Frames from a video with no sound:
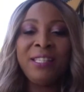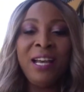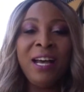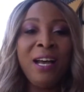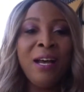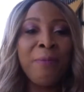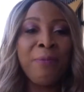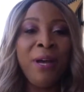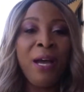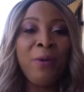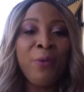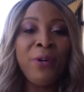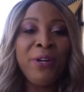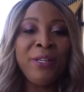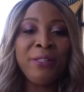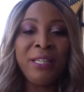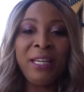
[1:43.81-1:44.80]
Um, I
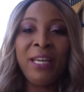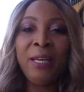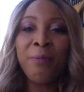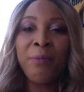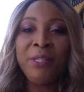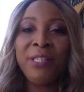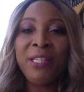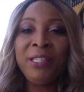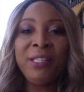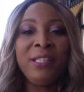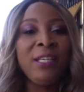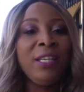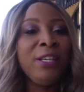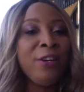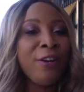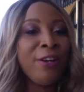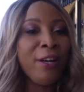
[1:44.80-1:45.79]
weren't able to
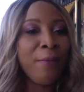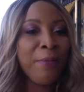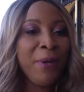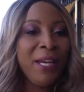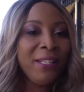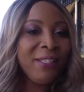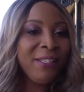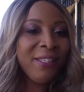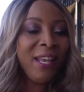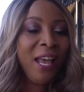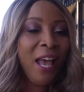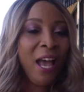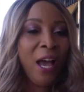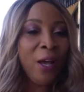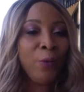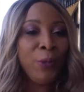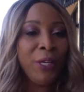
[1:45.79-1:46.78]
see your comments,
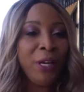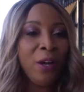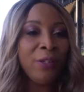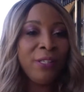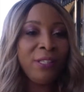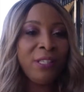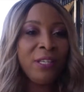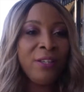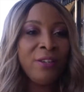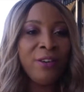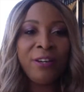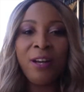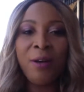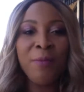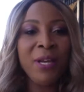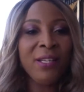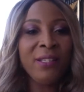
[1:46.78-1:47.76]
and without seeing your
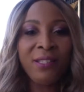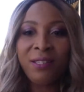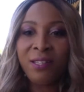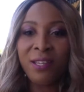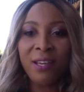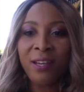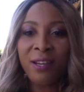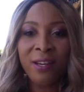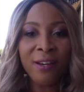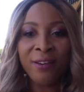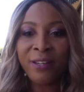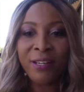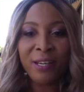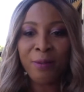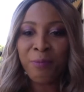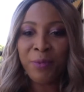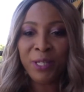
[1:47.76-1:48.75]
comments, there
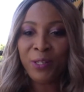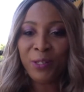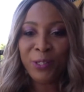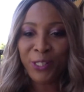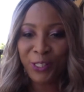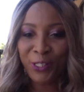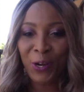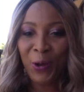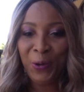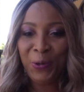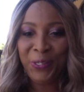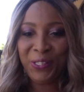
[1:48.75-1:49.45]
can be no show.